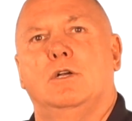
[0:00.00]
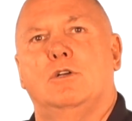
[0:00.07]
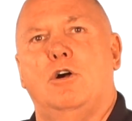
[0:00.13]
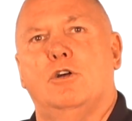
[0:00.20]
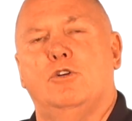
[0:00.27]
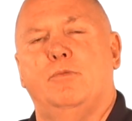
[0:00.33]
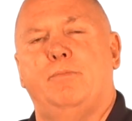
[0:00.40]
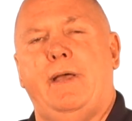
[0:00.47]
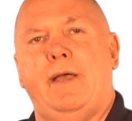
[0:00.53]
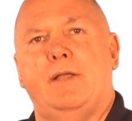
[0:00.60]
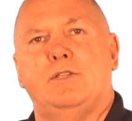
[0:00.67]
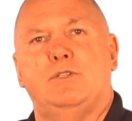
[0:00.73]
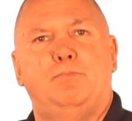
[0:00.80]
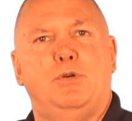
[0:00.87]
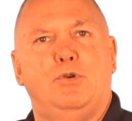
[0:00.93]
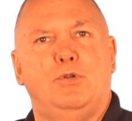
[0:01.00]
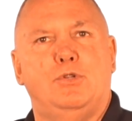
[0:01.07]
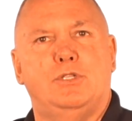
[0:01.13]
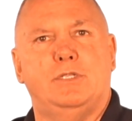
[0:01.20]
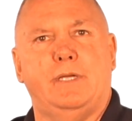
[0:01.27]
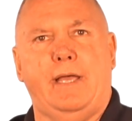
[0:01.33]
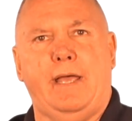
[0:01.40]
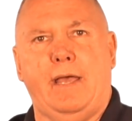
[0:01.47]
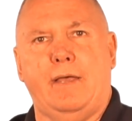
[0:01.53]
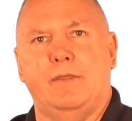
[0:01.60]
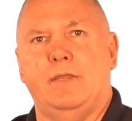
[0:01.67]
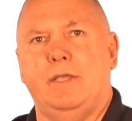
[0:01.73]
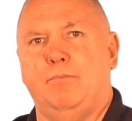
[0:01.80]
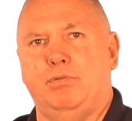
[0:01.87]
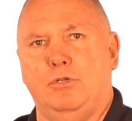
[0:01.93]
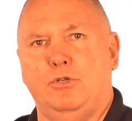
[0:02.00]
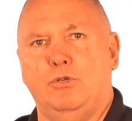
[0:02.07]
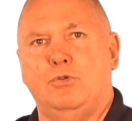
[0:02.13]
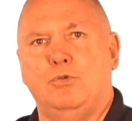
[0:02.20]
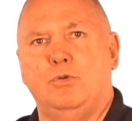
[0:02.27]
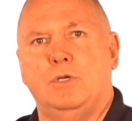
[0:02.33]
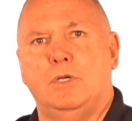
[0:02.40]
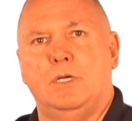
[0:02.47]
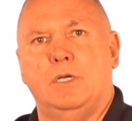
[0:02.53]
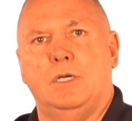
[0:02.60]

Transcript: cargo pants, boots, and the blue